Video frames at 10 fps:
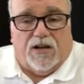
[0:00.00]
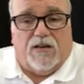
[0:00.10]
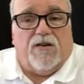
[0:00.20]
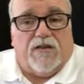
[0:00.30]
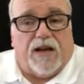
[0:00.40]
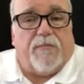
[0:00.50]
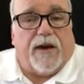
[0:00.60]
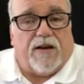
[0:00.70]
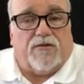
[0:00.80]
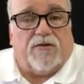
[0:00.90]
you know, that
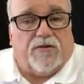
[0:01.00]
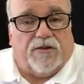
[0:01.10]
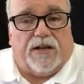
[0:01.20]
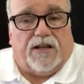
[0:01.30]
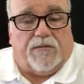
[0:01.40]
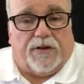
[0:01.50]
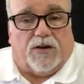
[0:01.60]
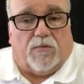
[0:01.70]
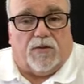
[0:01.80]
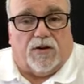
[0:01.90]
panel door needed to be
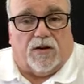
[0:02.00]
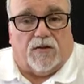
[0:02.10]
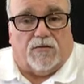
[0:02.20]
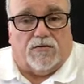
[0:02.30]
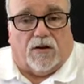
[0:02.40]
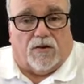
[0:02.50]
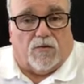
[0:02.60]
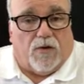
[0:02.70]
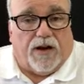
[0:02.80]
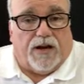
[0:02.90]
open all the, all the
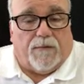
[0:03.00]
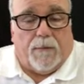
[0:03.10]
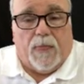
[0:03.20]
way.